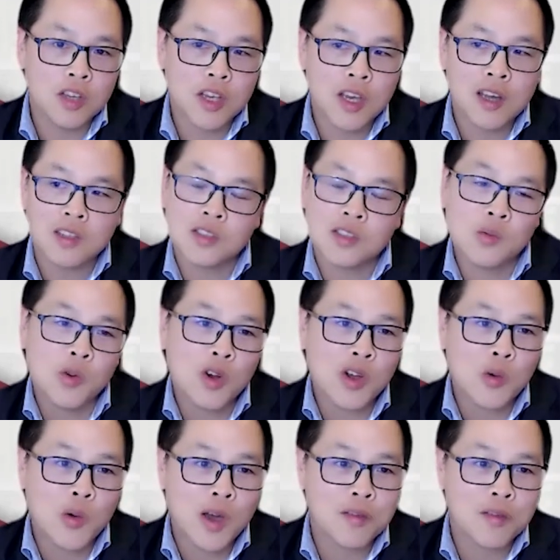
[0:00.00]
You can't just
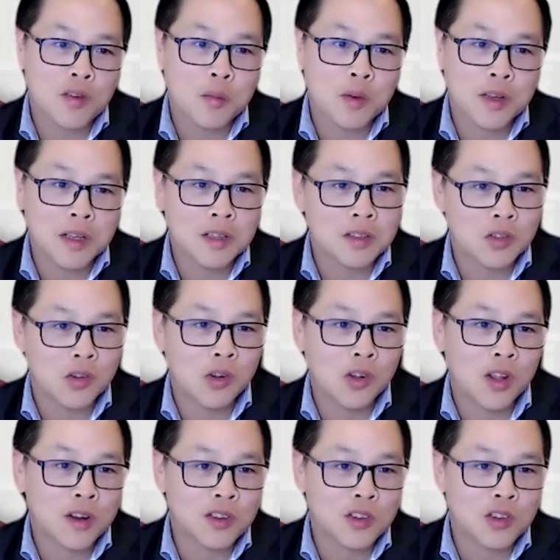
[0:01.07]
walk away from it. It's
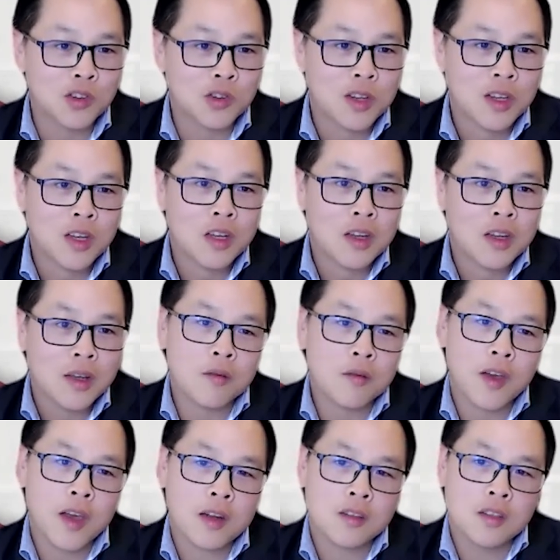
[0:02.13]
all on you. In
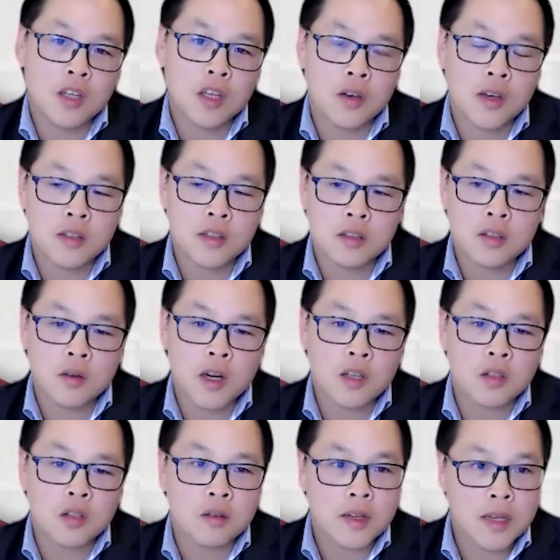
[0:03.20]
fact, as a
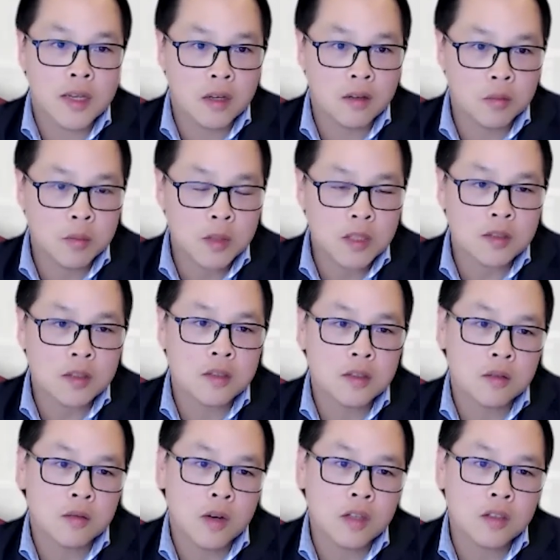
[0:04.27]
director of a business
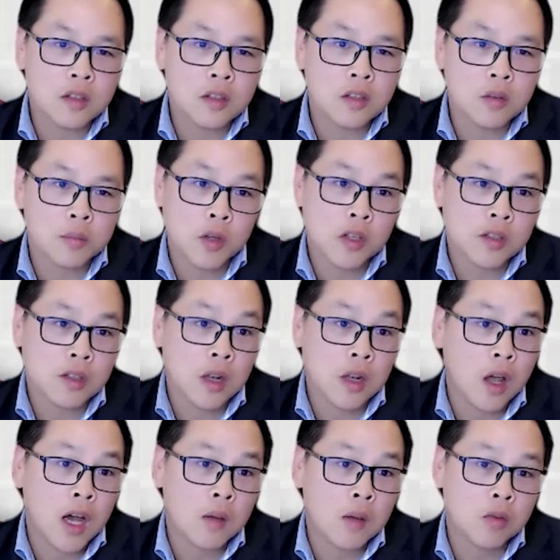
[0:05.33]
that runs it, you're personally
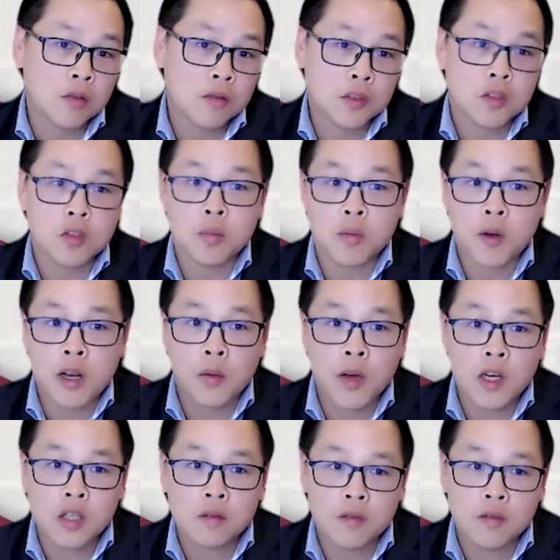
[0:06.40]
liable for
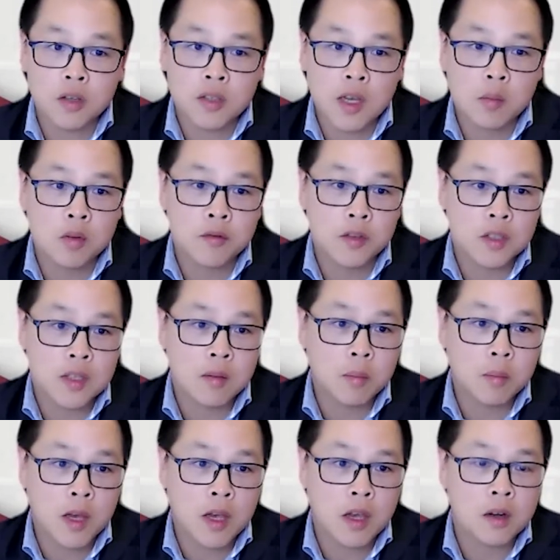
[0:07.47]
superannuation, for example, if it's
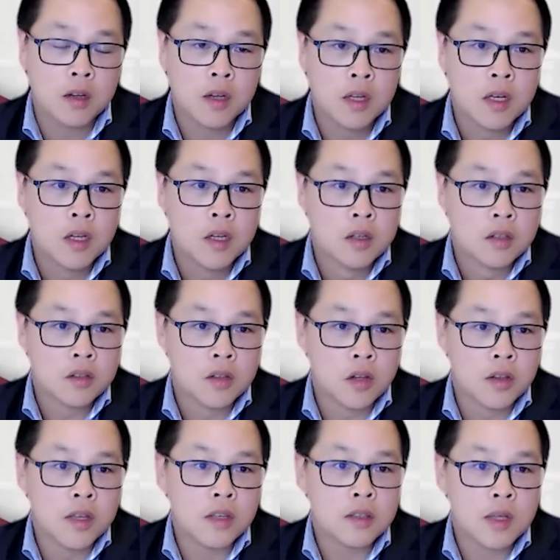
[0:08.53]
unpaid.
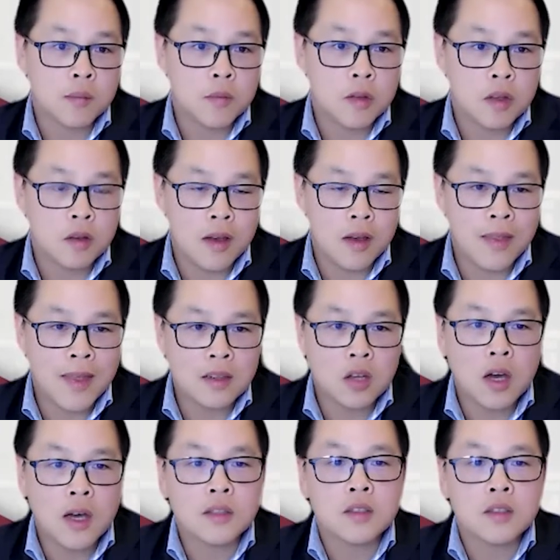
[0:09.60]
So there's something, and that
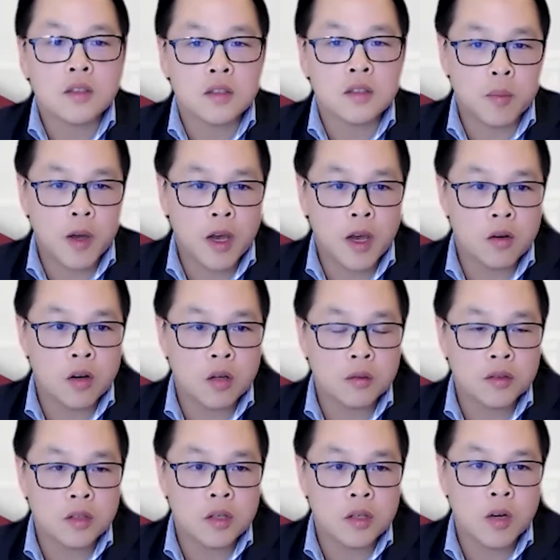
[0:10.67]
ties into the payroll.
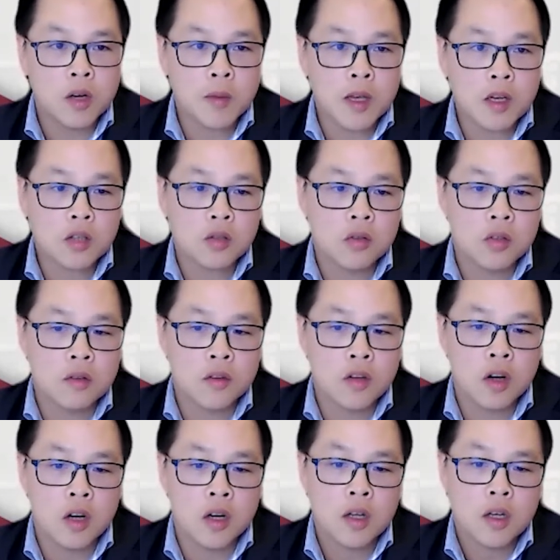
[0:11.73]
So you want to make sure you've
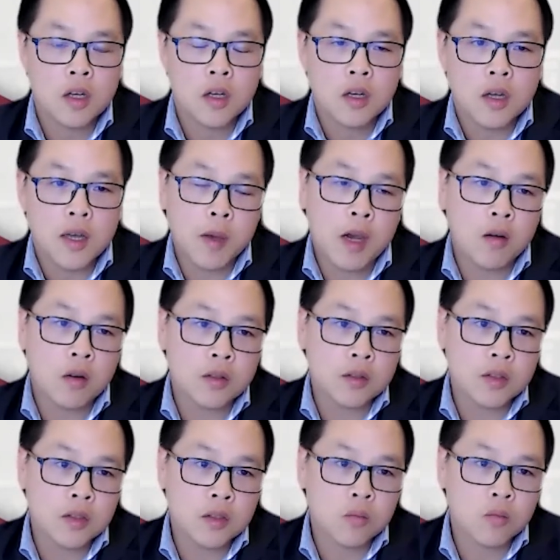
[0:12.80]
got a payroll
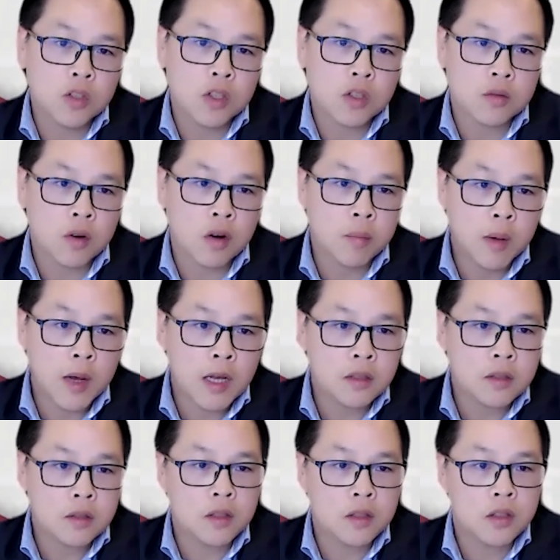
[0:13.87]
system which is
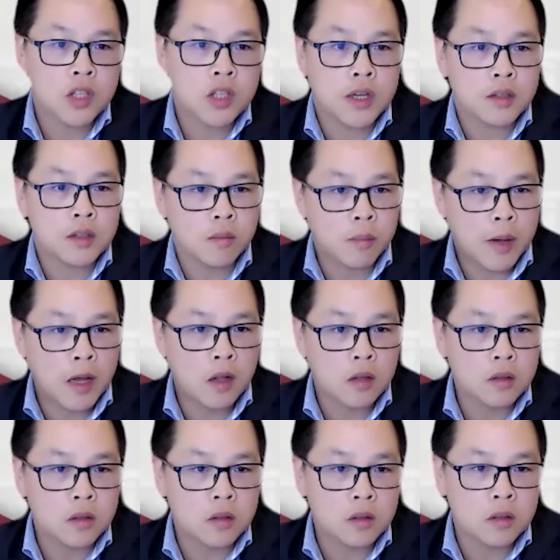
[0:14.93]
robust. There's checks and
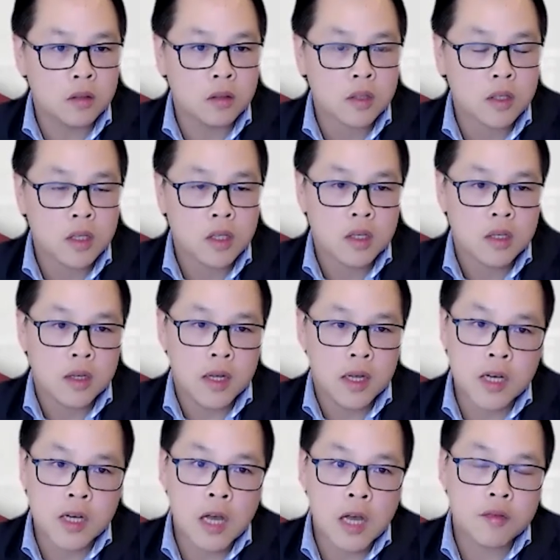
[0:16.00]
balances.
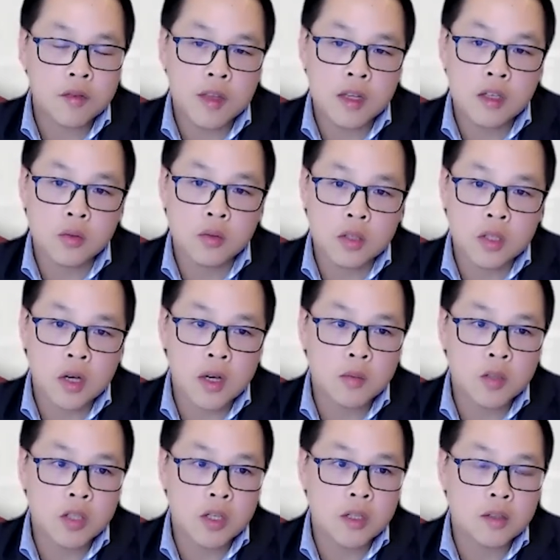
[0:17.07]
Staff, if they're doing
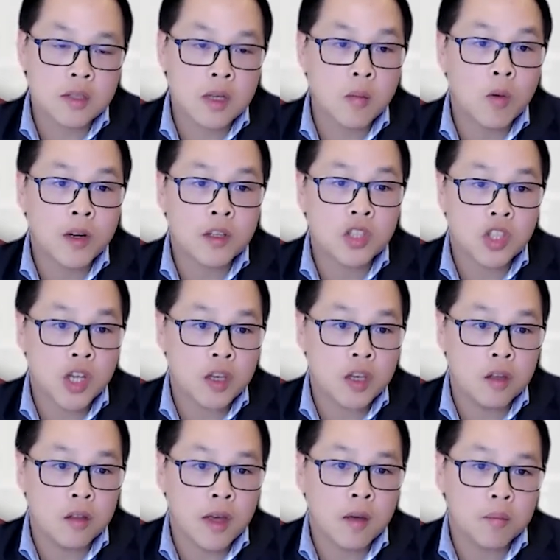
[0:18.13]
timesheets, someone is
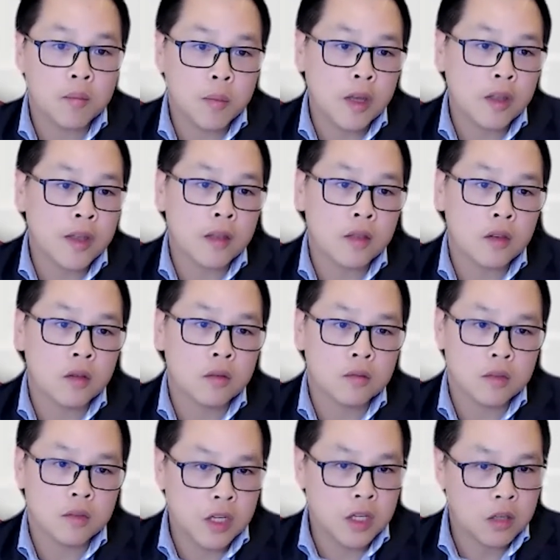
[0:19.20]
checking that, be that the
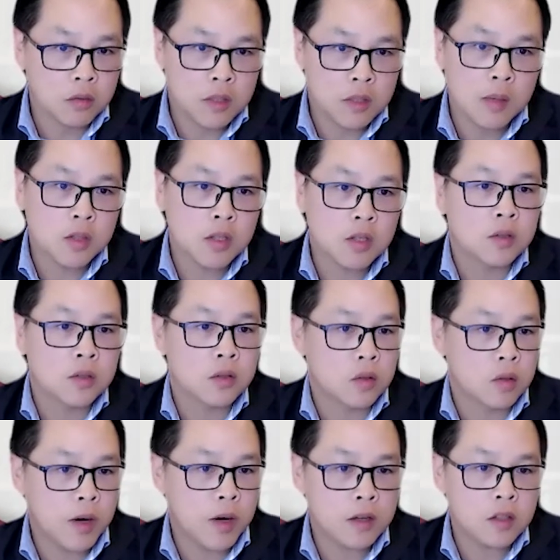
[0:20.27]
senior receptionist or
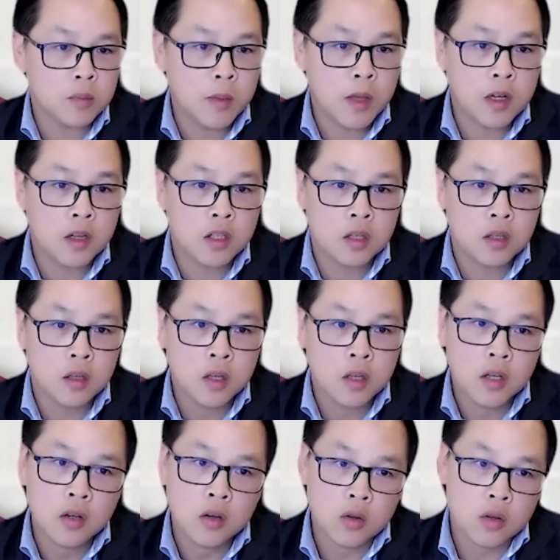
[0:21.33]
the practice manager
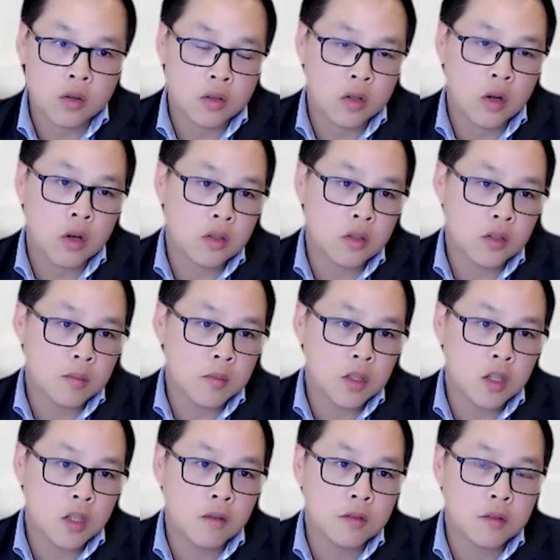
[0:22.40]
or the doctors
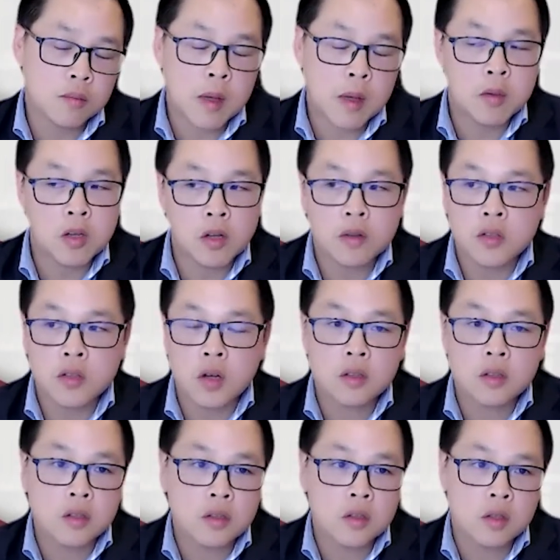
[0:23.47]
themselves. Maybe not the
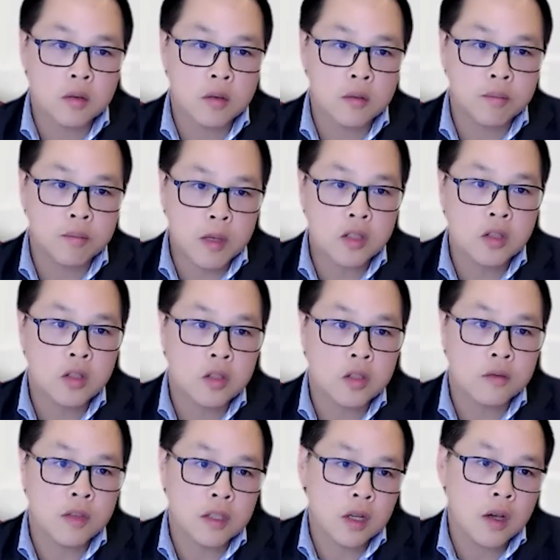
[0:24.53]
doctors, not the best use
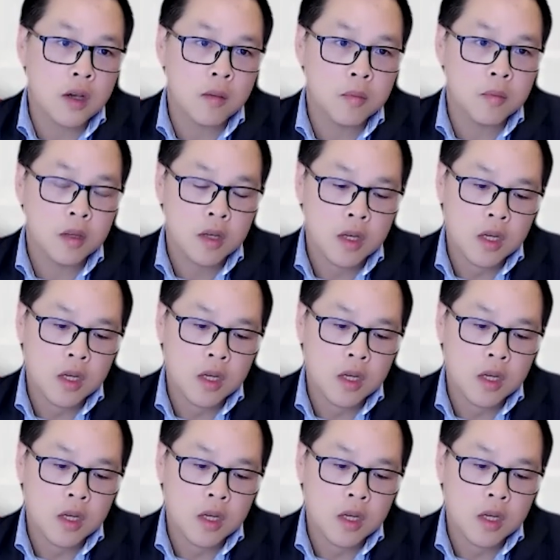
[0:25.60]
of their time.